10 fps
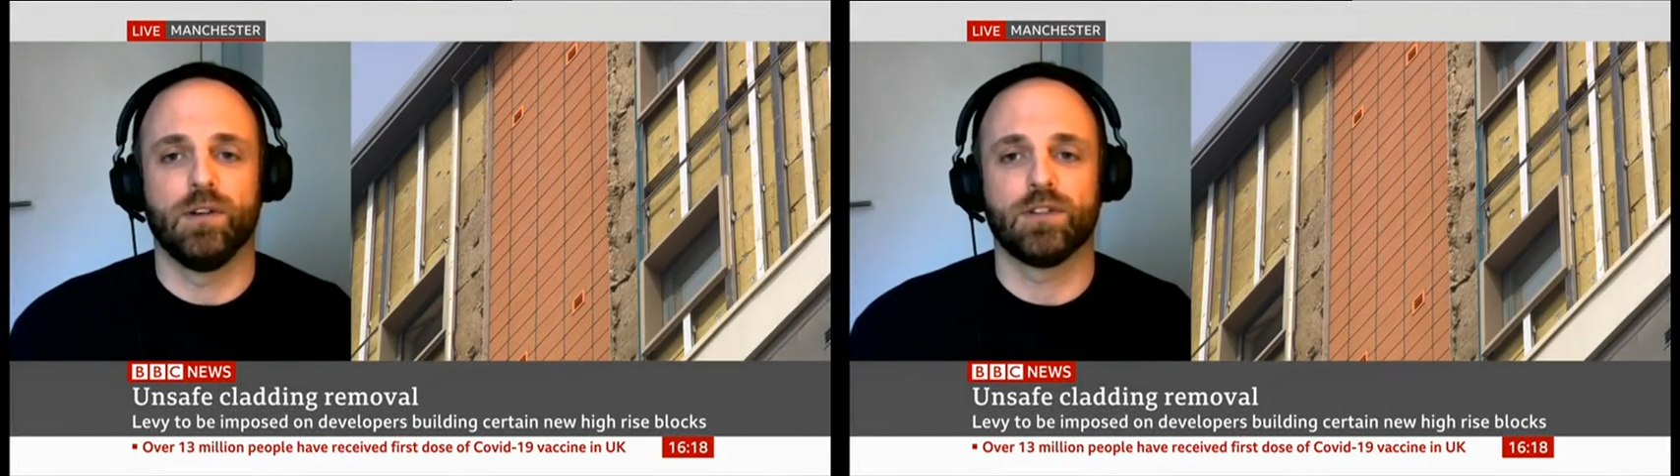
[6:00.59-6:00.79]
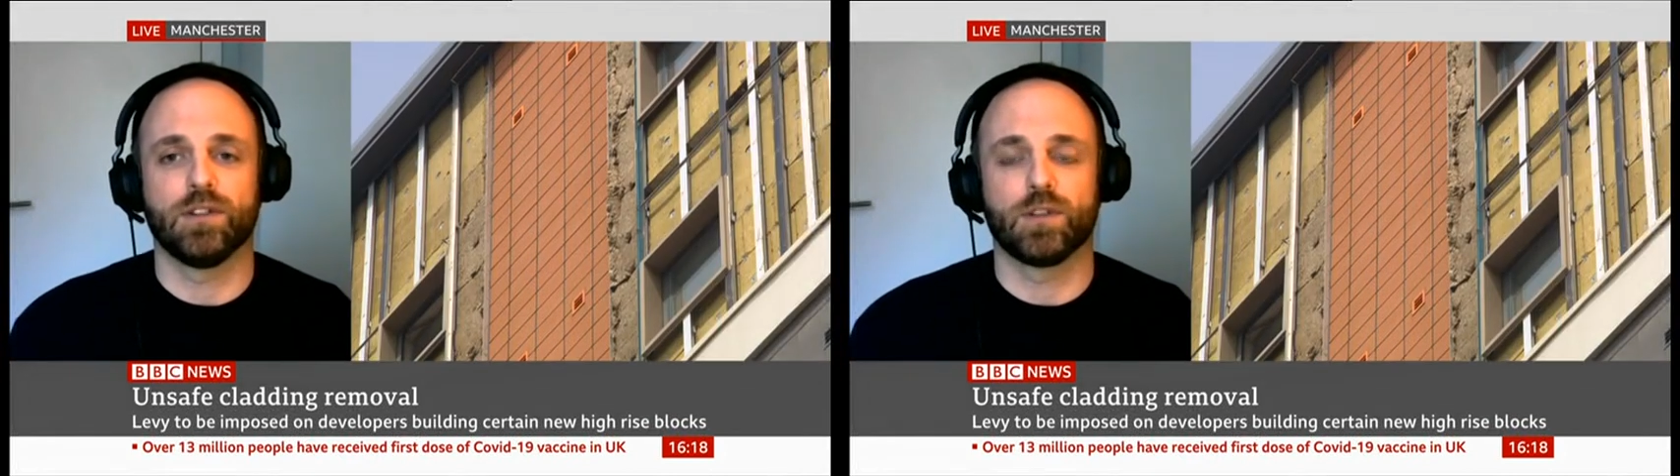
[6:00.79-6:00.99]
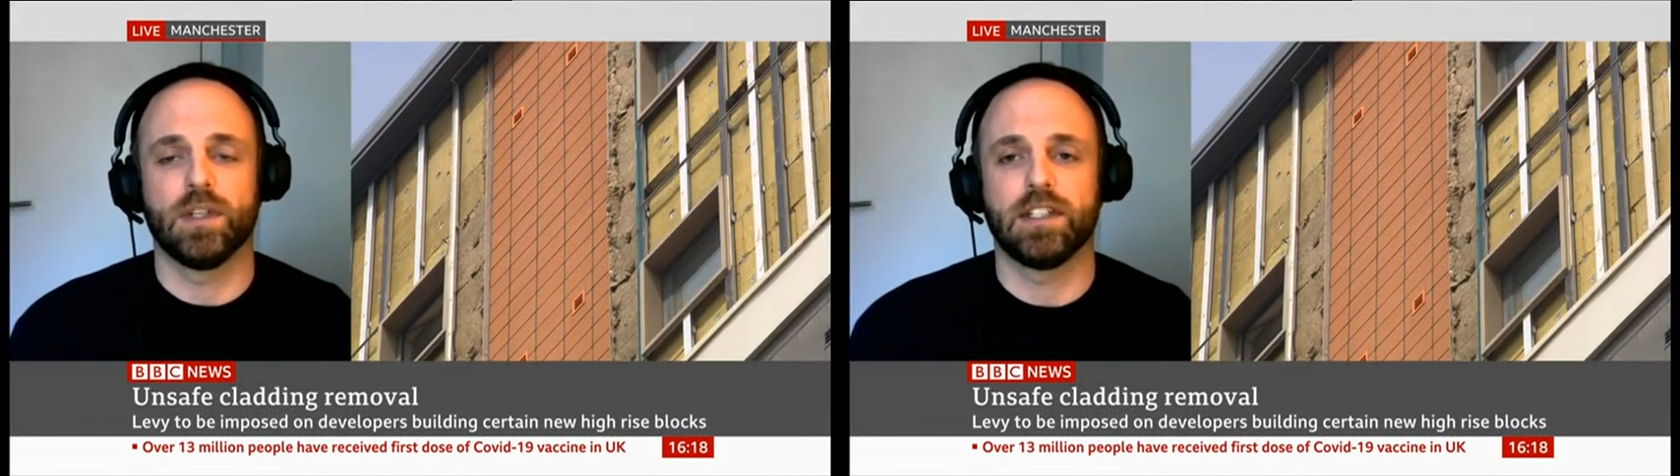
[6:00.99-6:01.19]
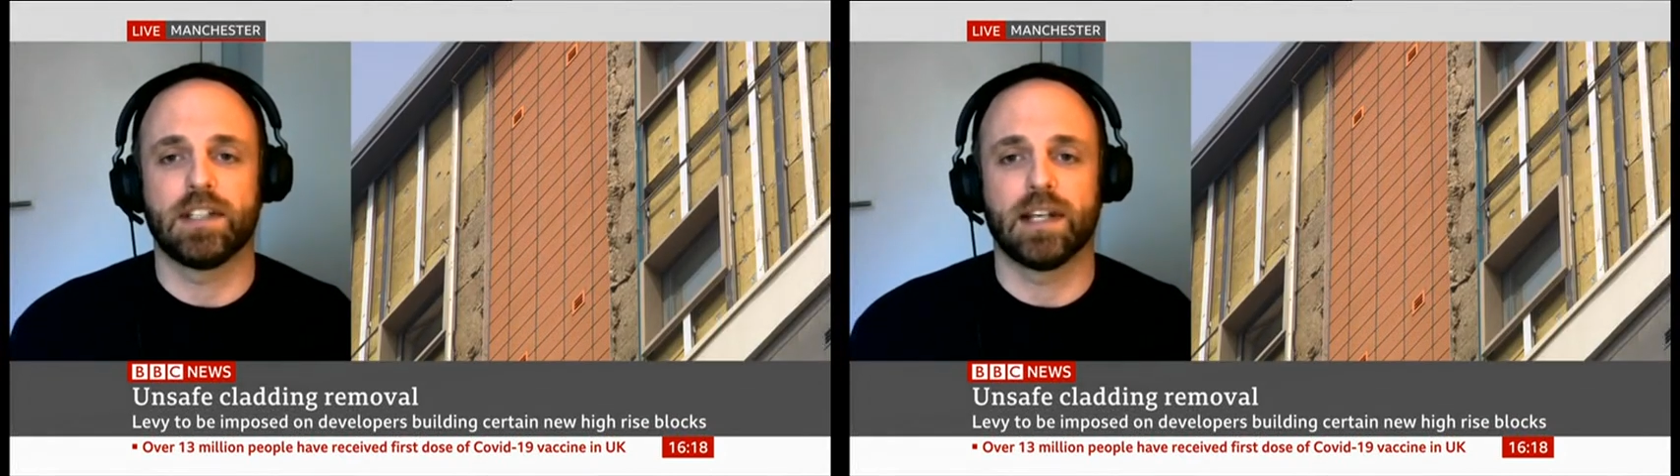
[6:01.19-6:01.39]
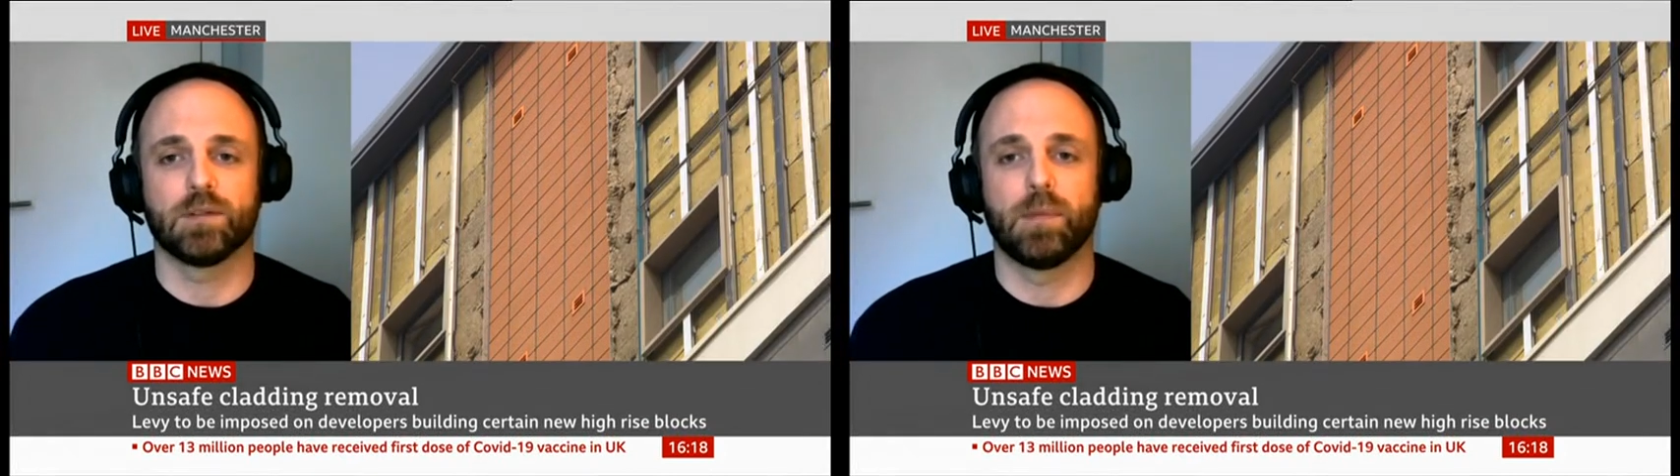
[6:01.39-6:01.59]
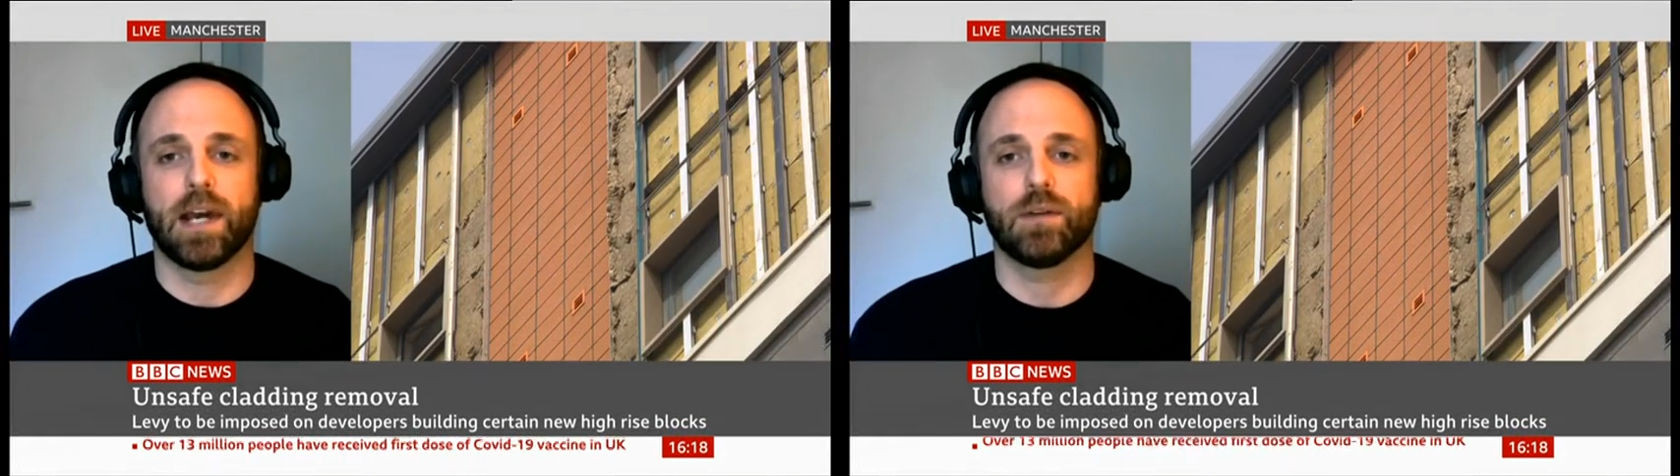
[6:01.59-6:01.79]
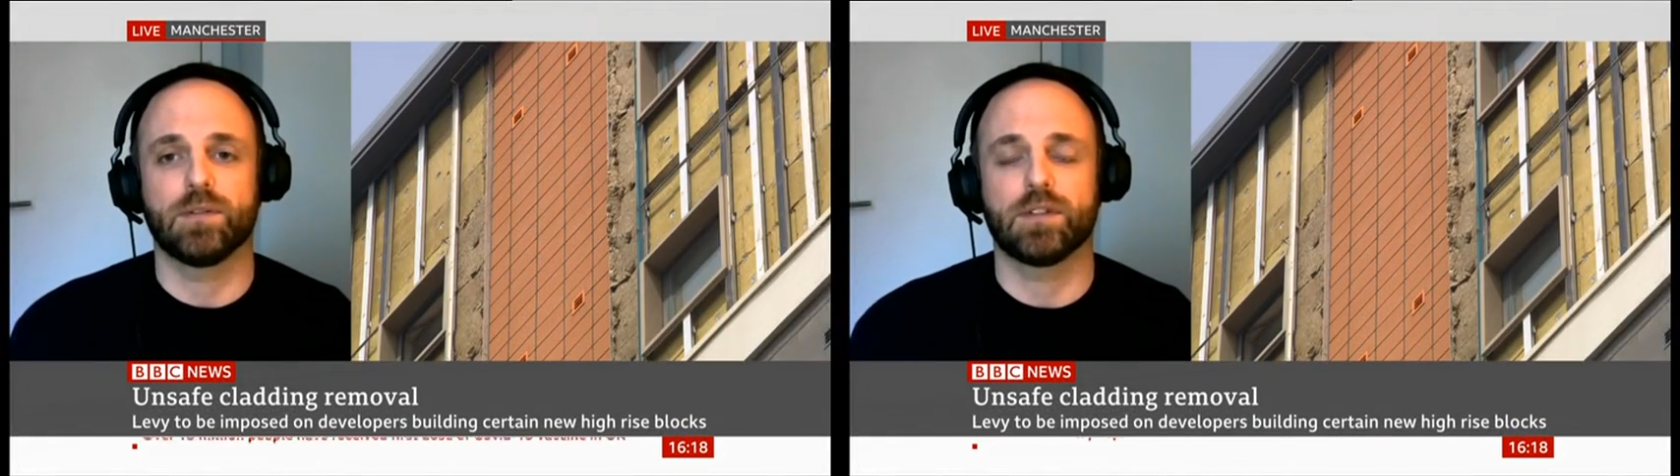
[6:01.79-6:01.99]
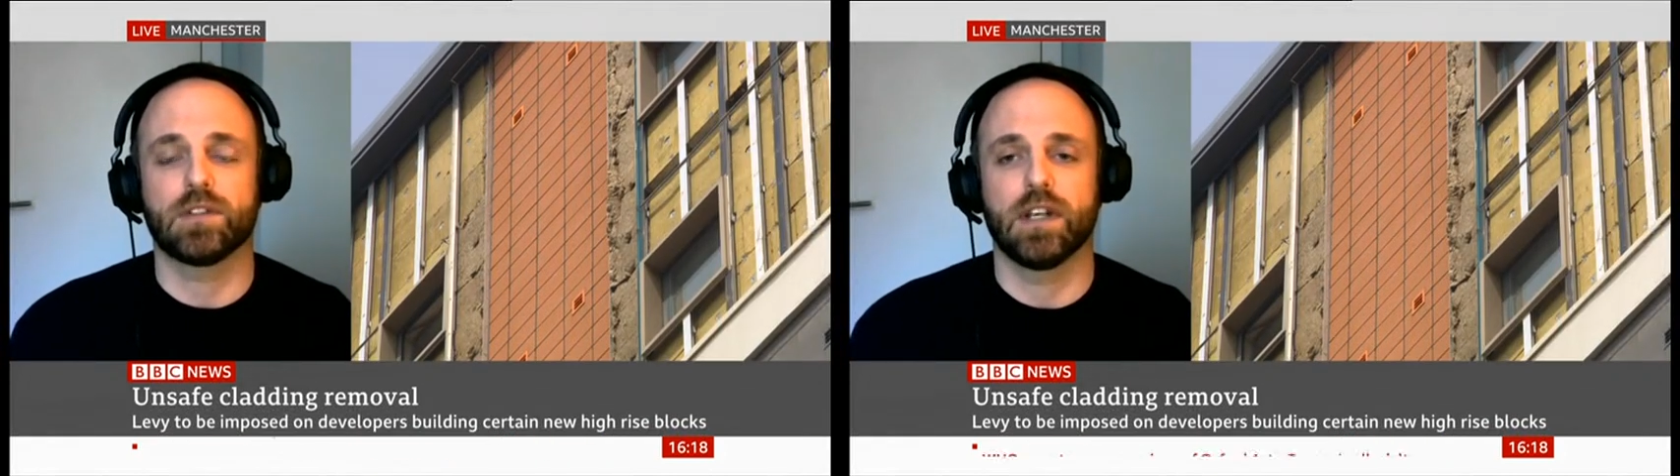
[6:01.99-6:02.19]

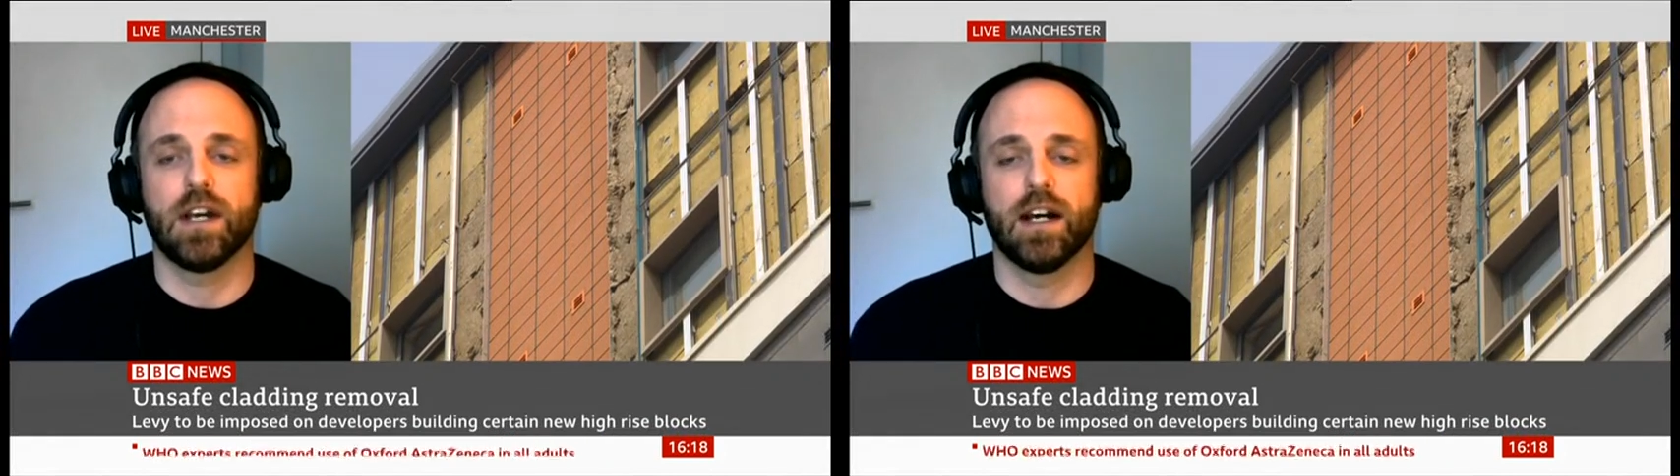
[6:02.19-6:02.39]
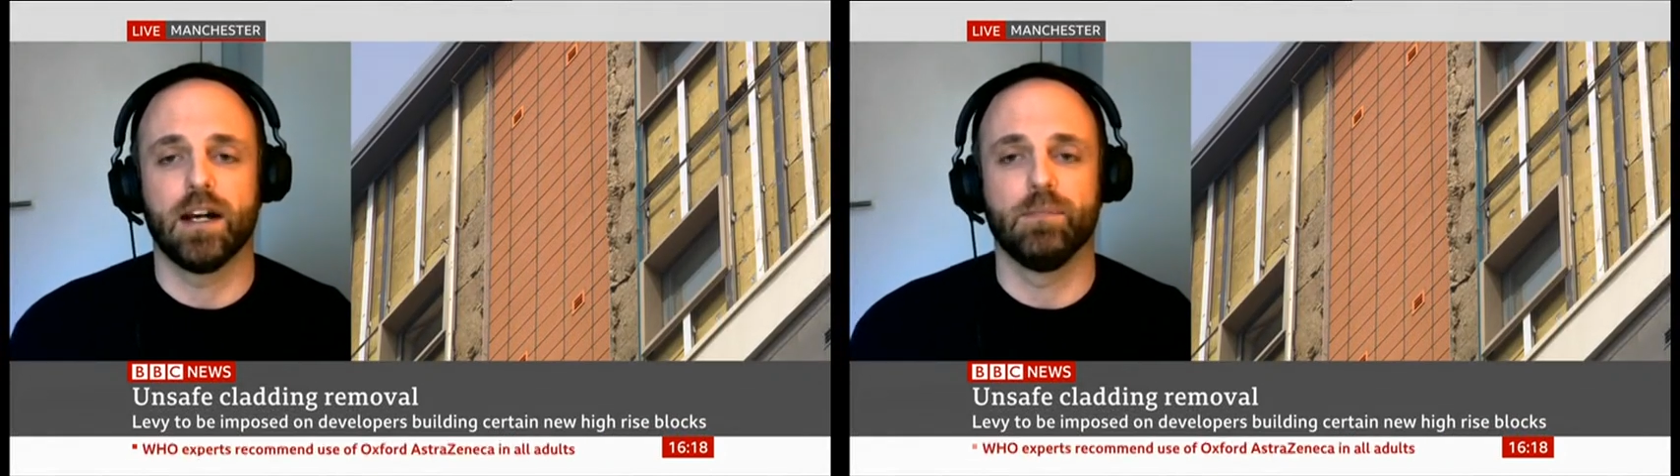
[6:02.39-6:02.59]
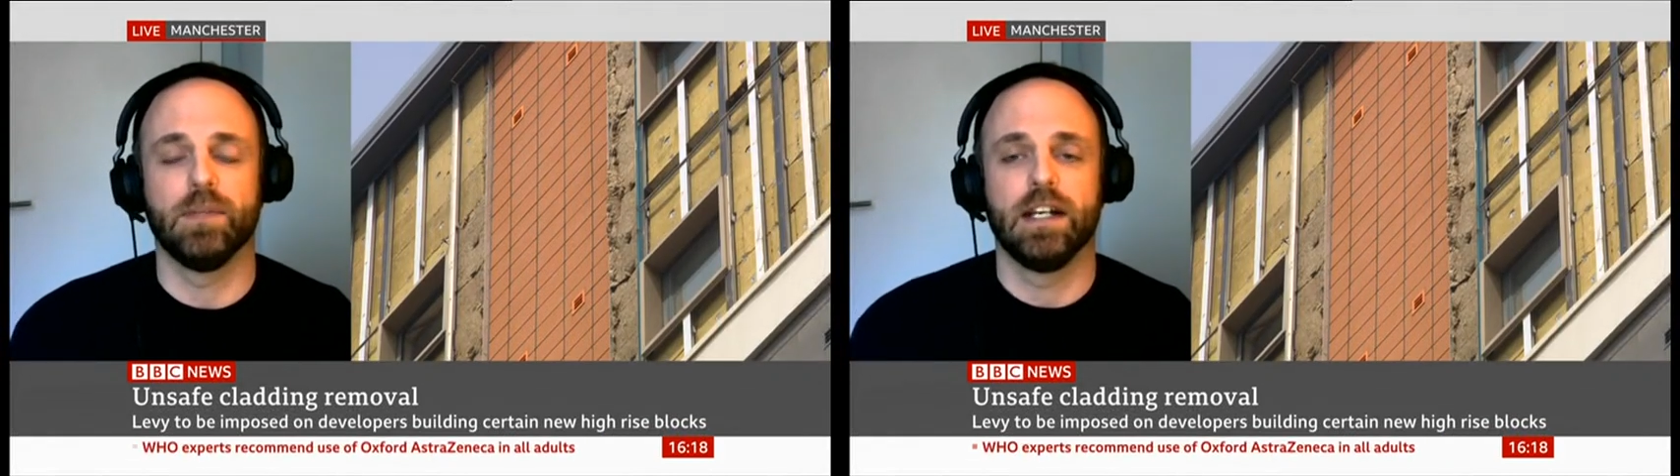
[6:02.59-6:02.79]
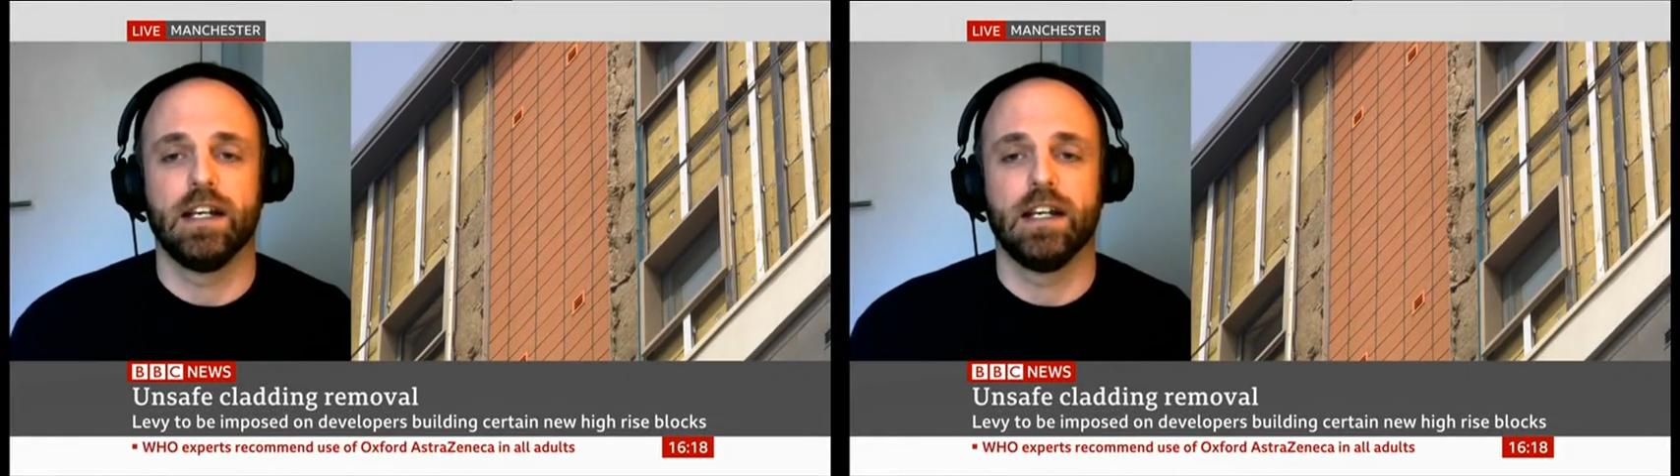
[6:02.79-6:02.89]
£120,000.